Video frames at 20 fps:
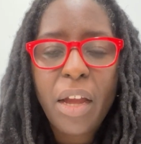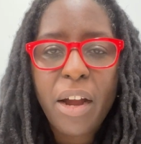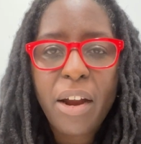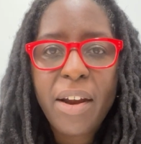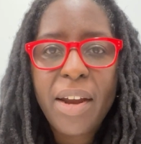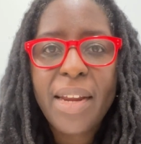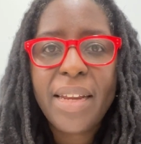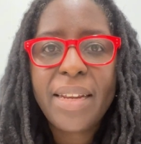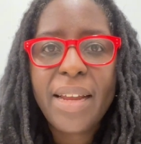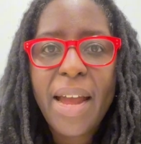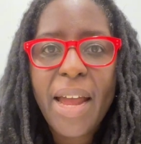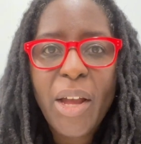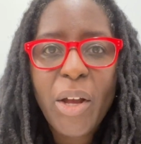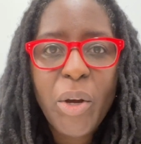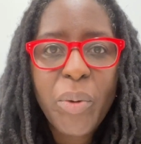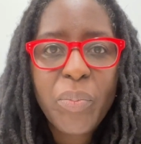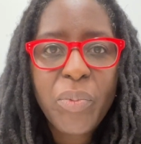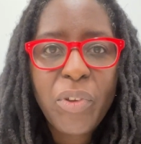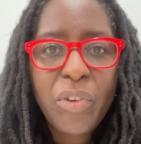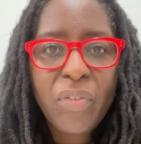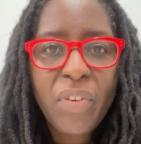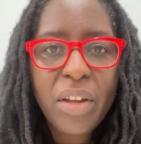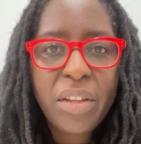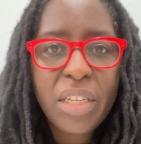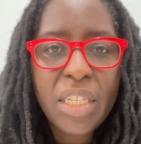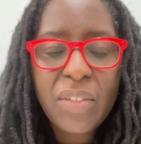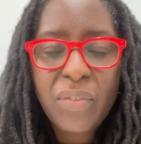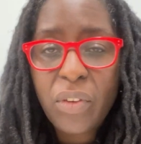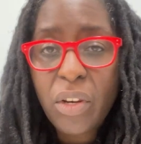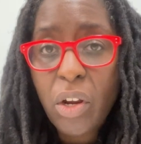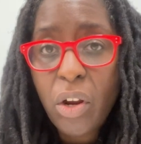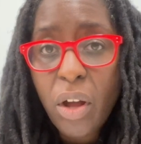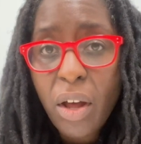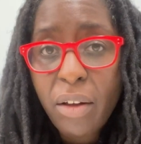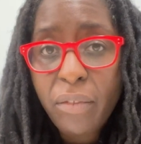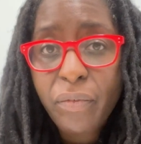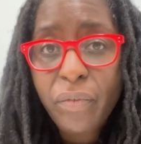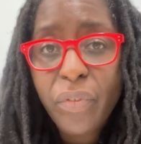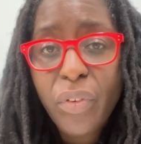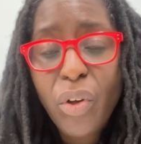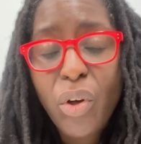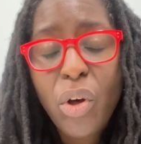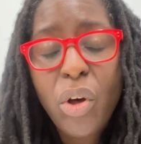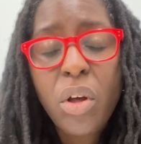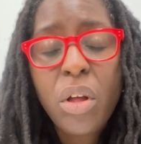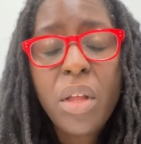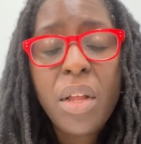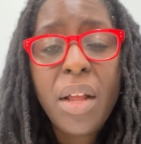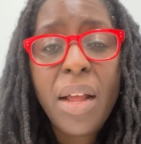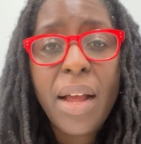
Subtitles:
All right, I hope you found this video helpful.